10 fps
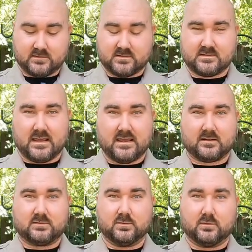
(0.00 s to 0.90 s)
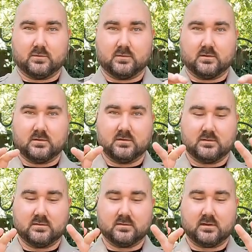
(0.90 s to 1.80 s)
Zak Tool
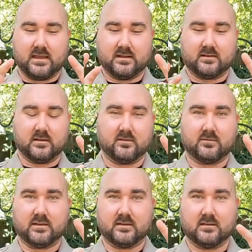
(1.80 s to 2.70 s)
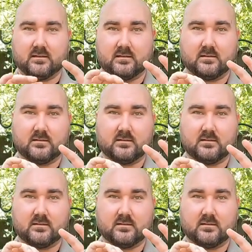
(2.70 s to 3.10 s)
handcuff key,